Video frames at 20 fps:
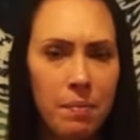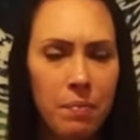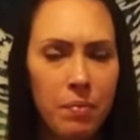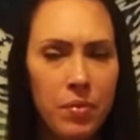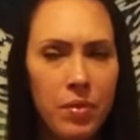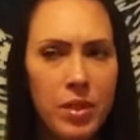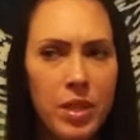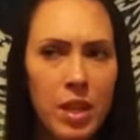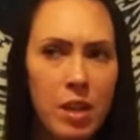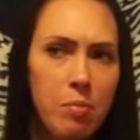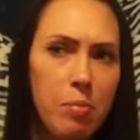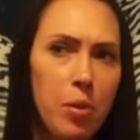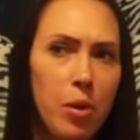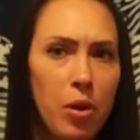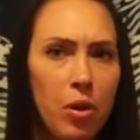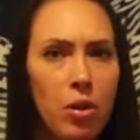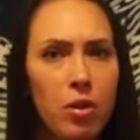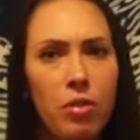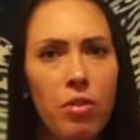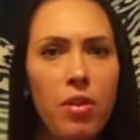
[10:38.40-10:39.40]

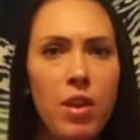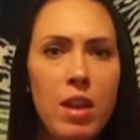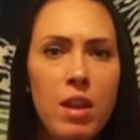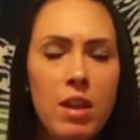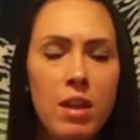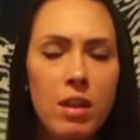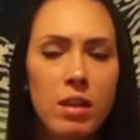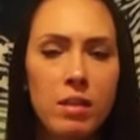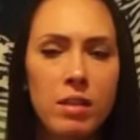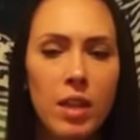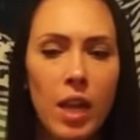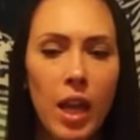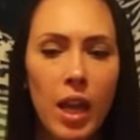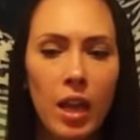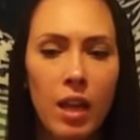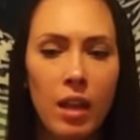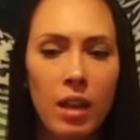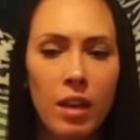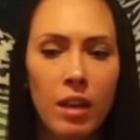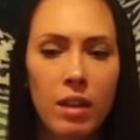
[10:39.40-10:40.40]
deeper things,
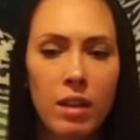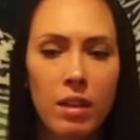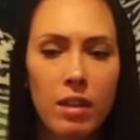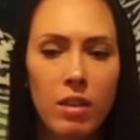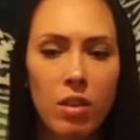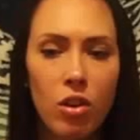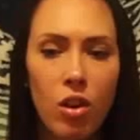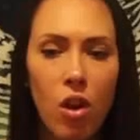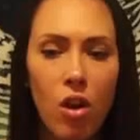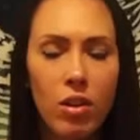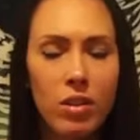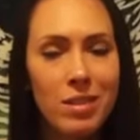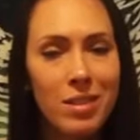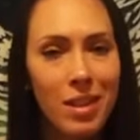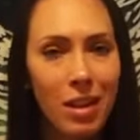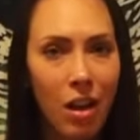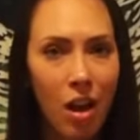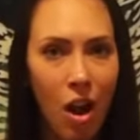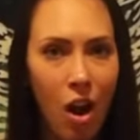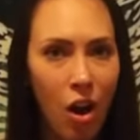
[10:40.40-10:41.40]
and they're called
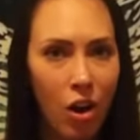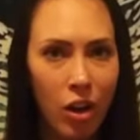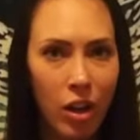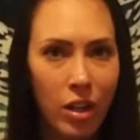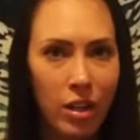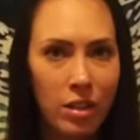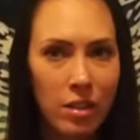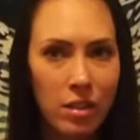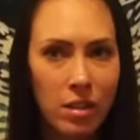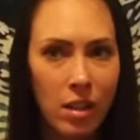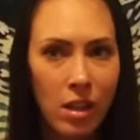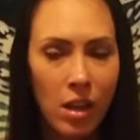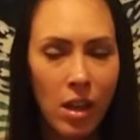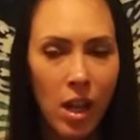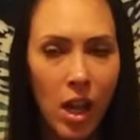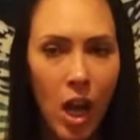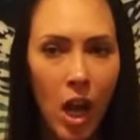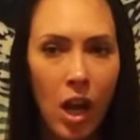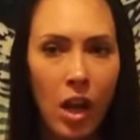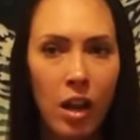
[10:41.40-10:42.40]
sankharas.
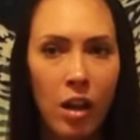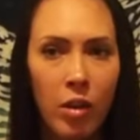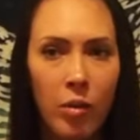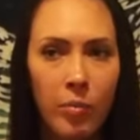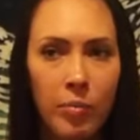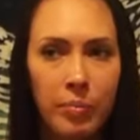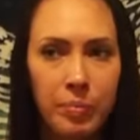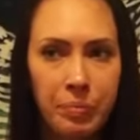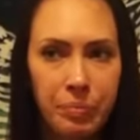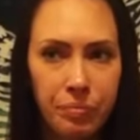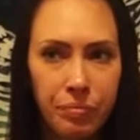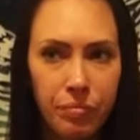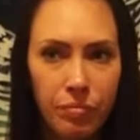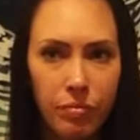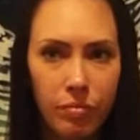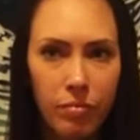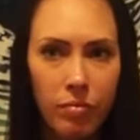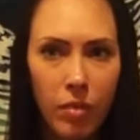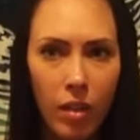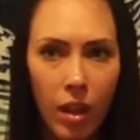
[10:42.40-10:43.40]

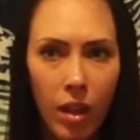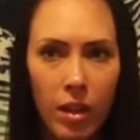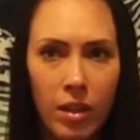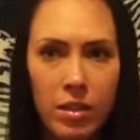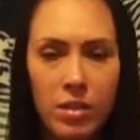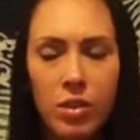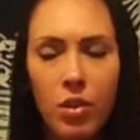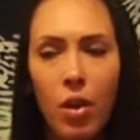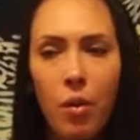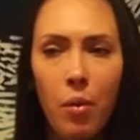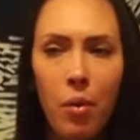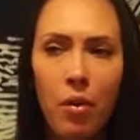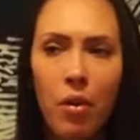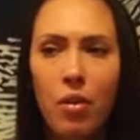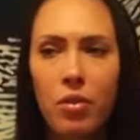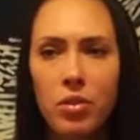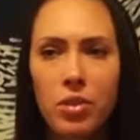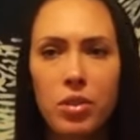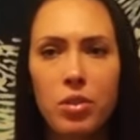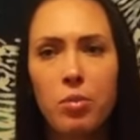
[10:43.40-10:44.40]
And so I won't
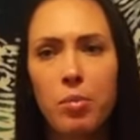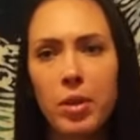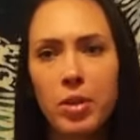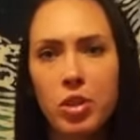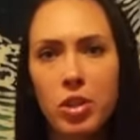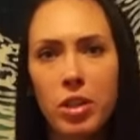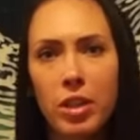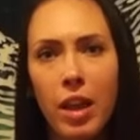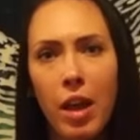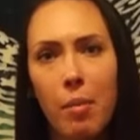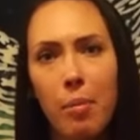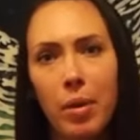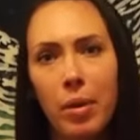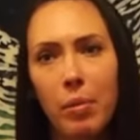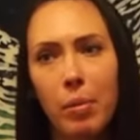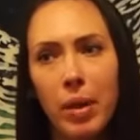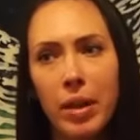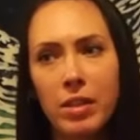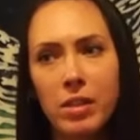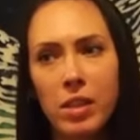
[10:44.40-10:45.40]
go too much into that, but
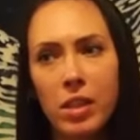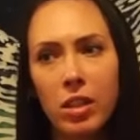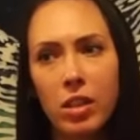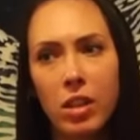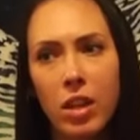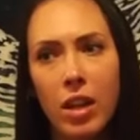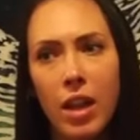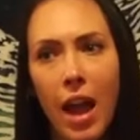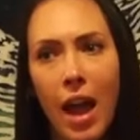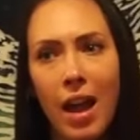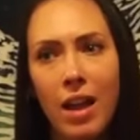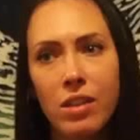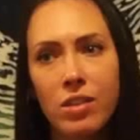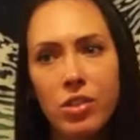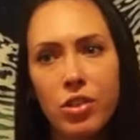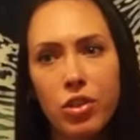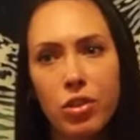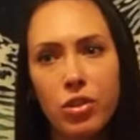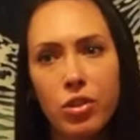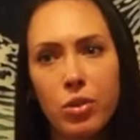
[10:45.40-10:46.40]
basically
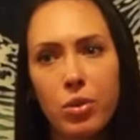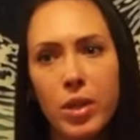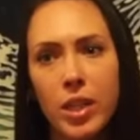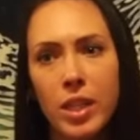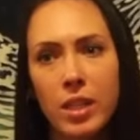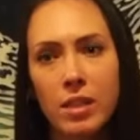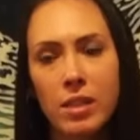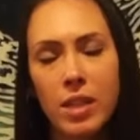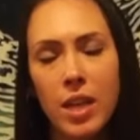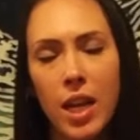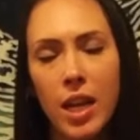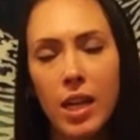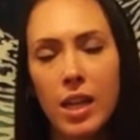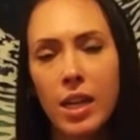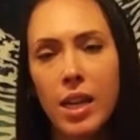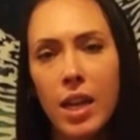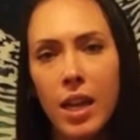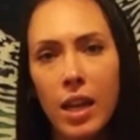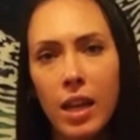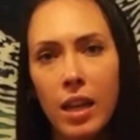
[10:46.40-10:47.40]
as you're doing this
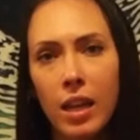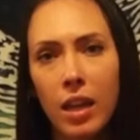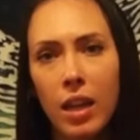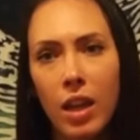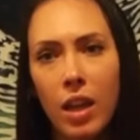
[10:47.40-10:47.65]
technique